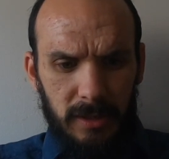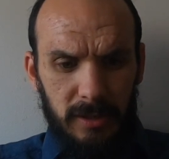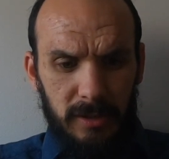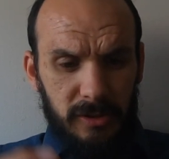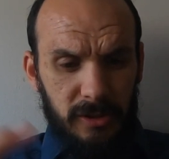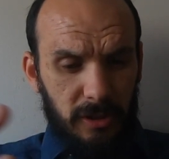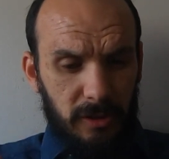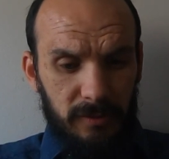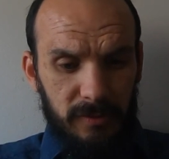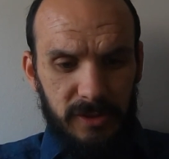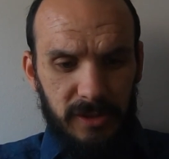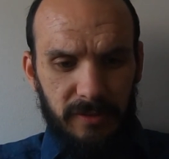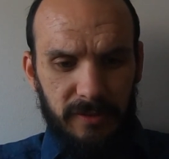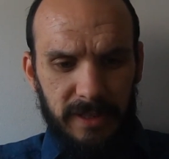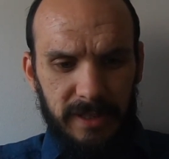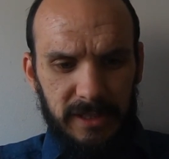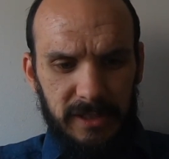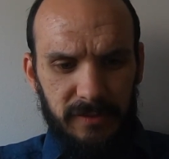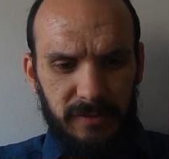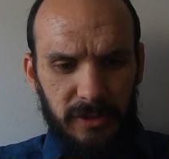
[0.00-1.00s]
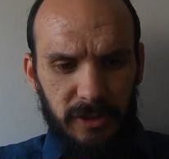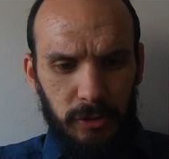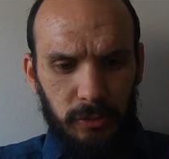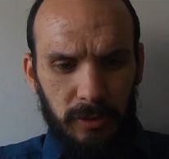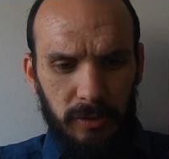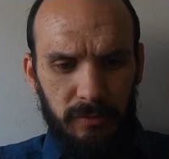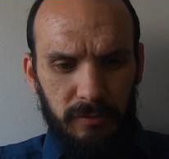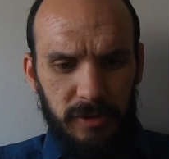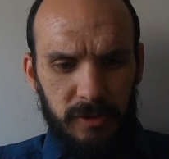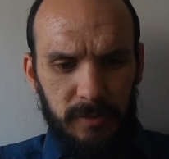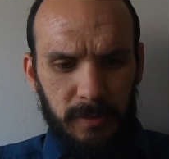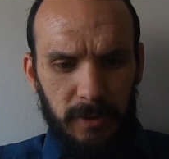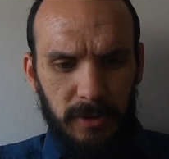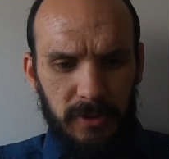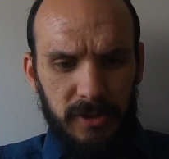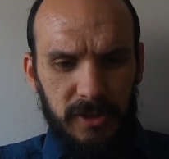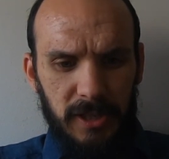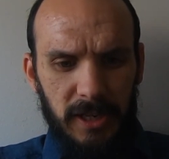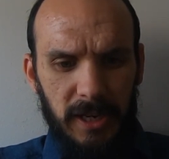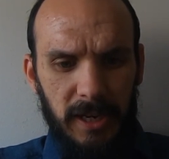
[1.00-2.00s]
So obviously thanks for a swift
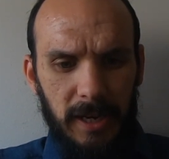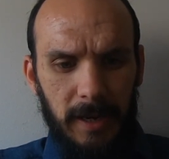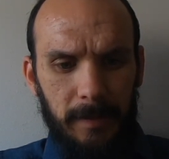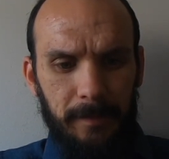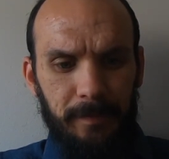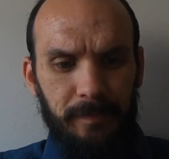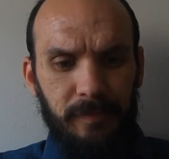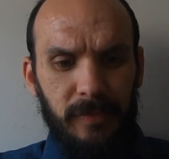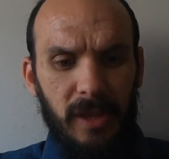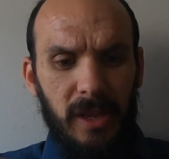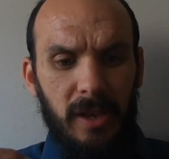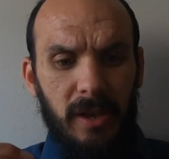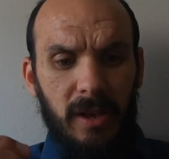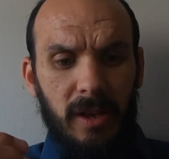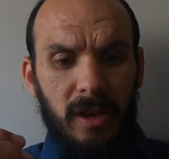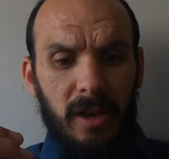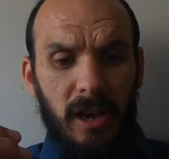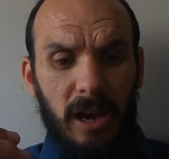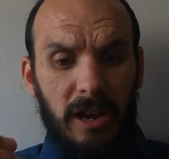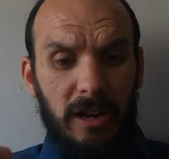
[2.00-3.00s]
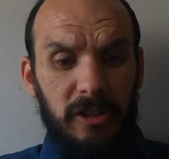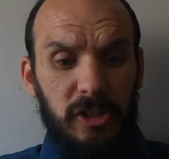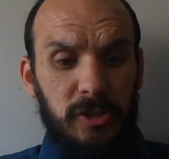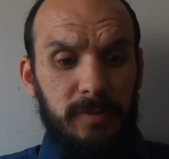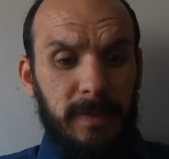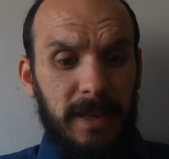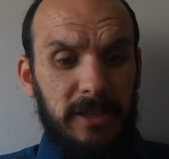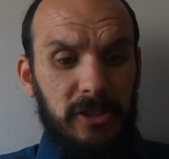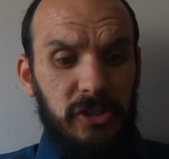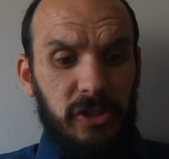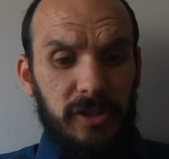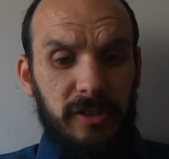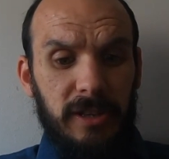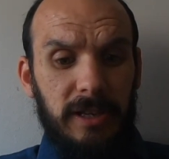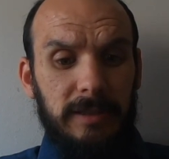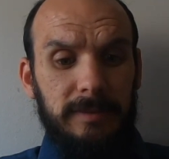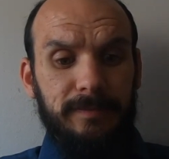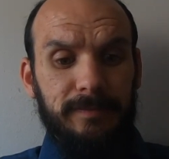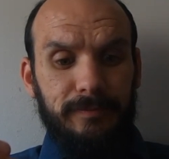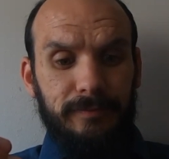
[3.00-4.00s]
response. And I just mentioned
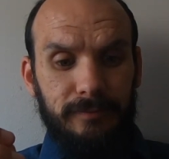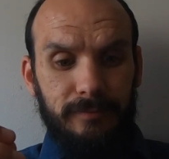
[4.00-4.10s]
that